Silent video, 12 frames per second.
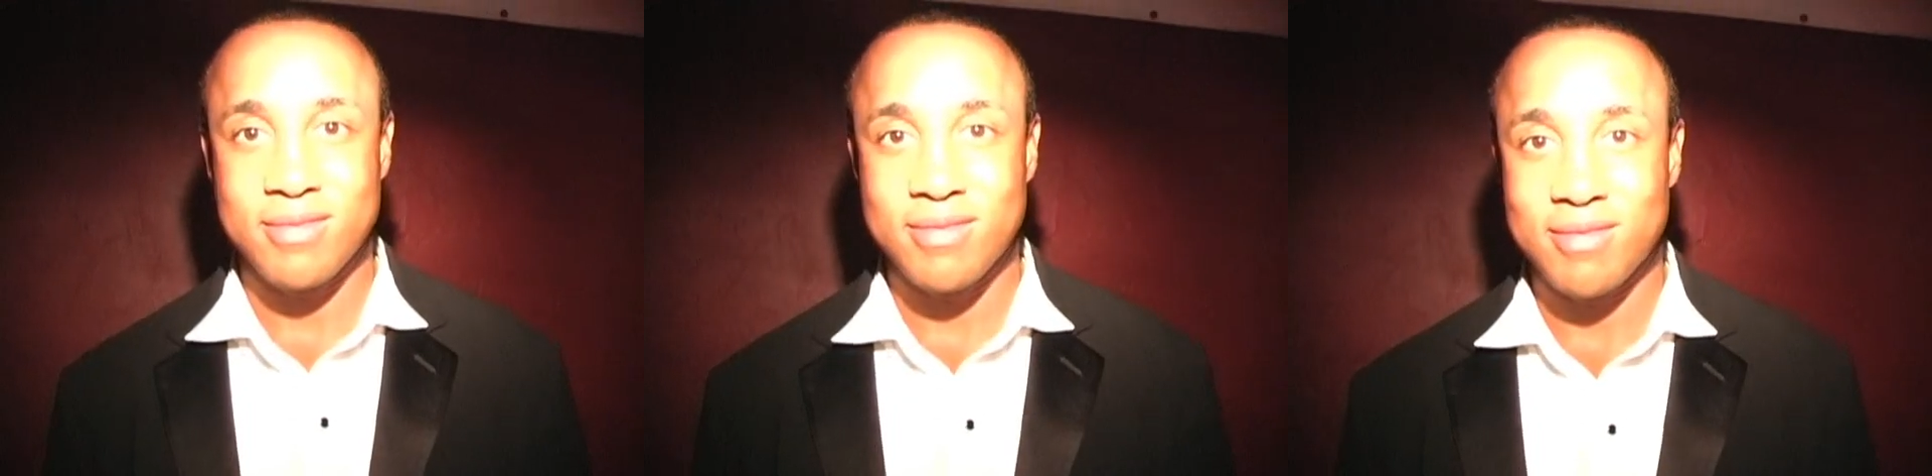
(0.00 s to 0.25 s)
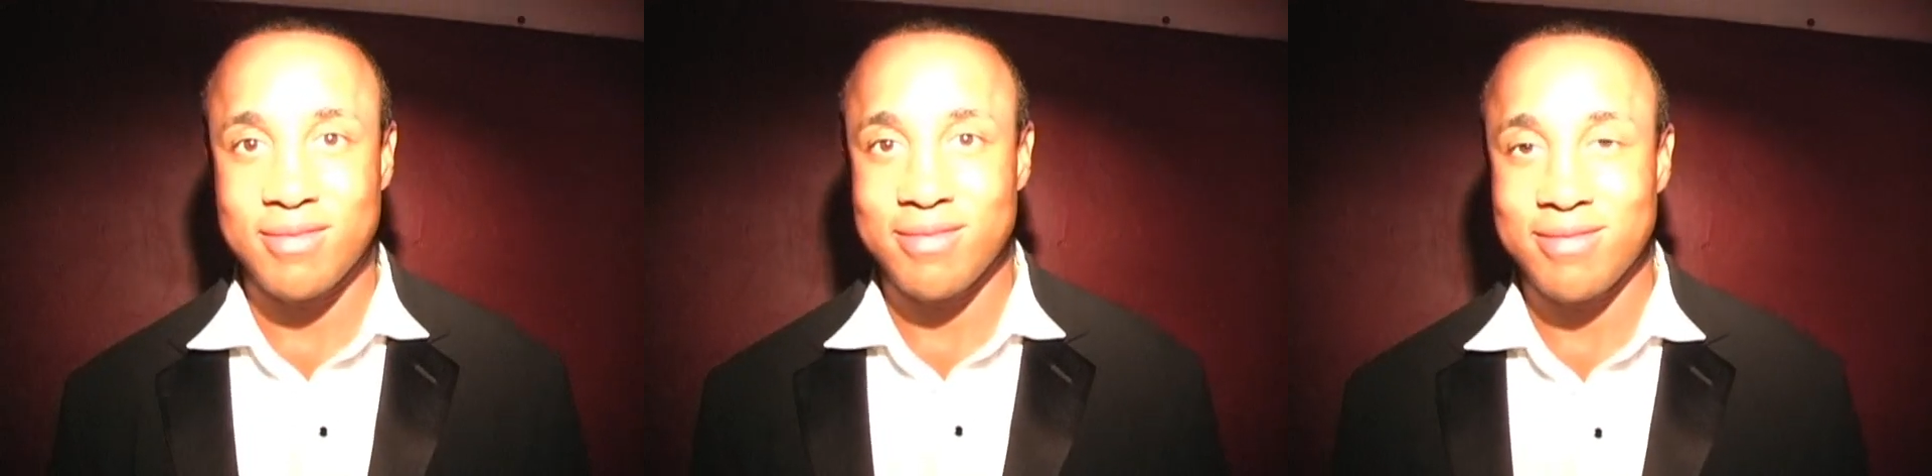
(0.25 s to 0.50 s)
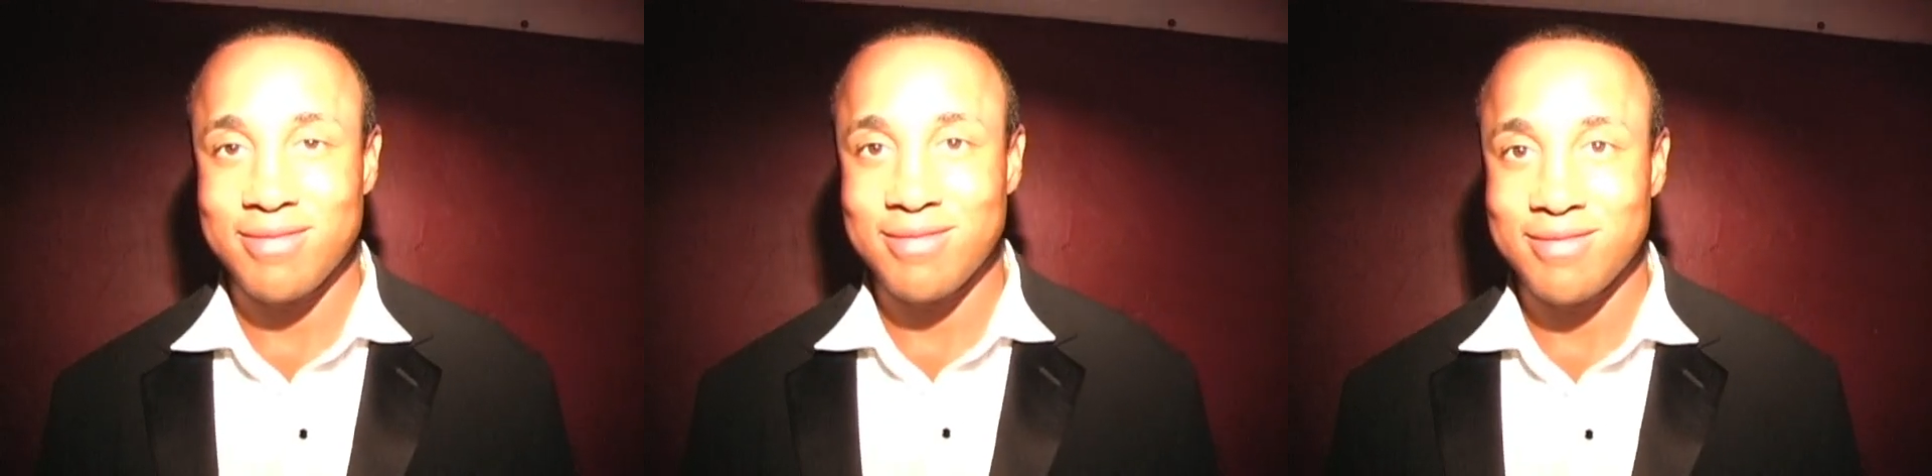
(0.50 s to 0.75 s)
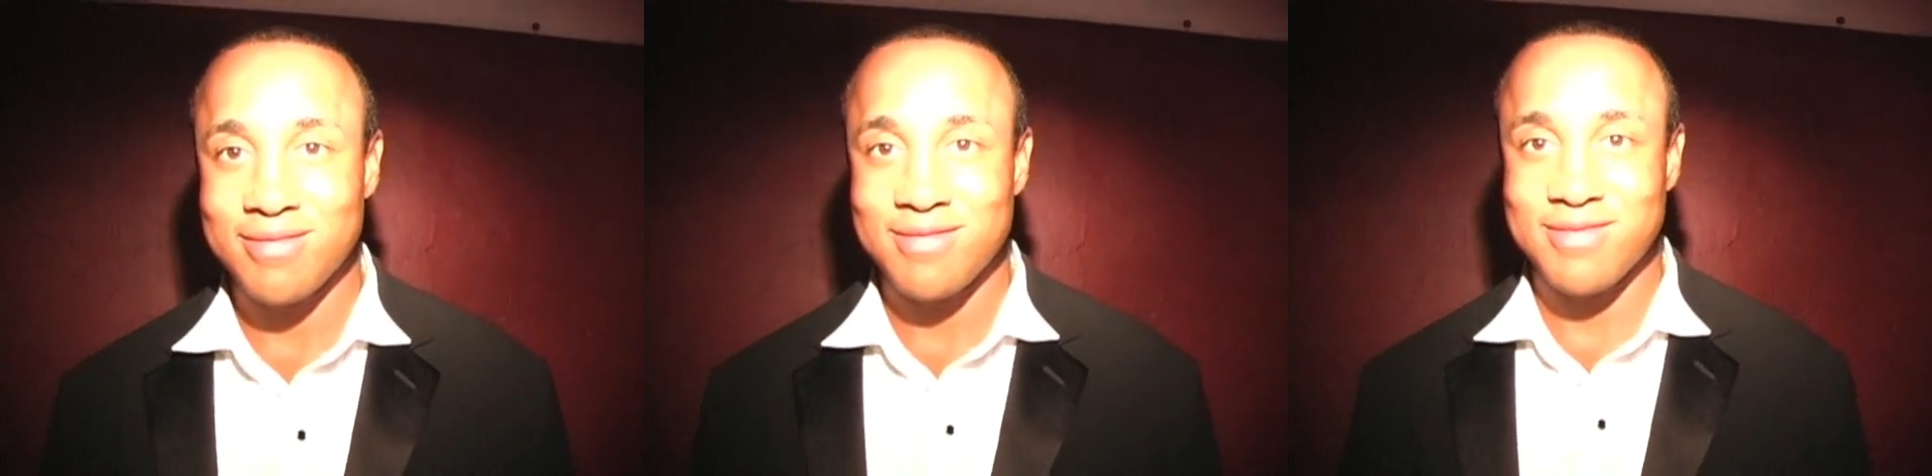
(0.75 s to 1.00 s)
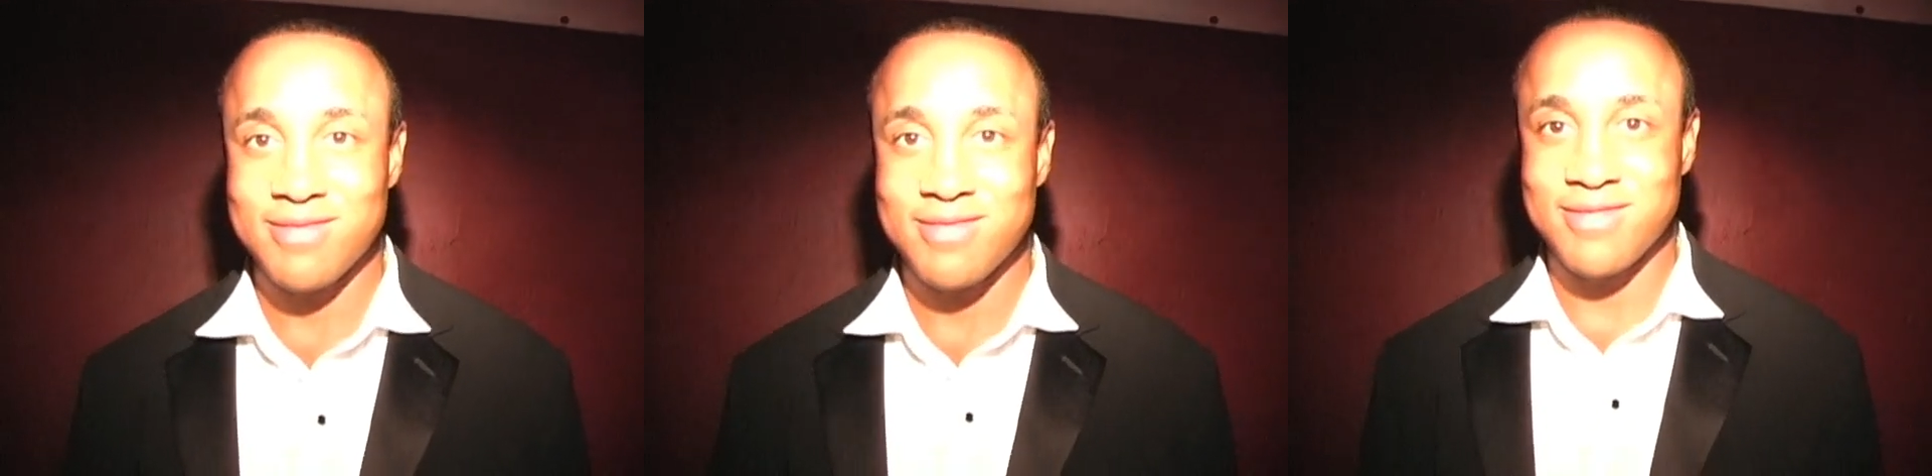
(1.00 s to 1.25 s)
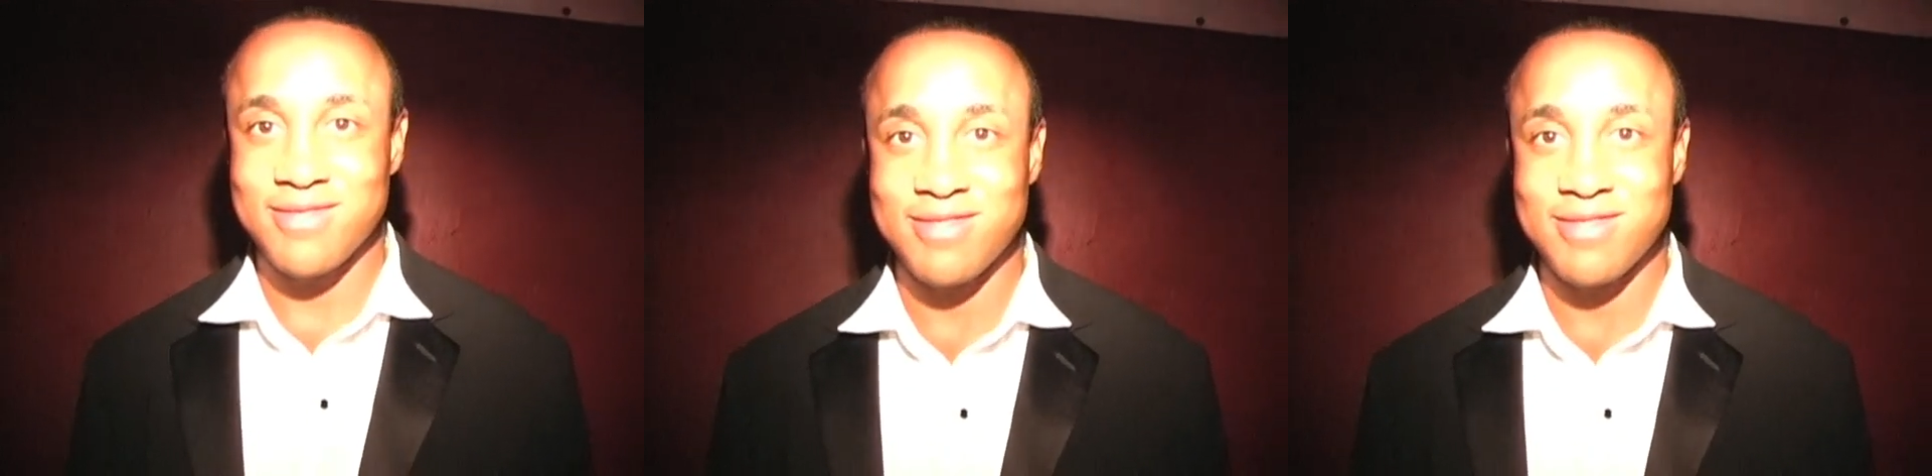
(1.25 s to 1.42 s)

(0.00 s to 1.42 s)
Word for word: Starks nowadays, man?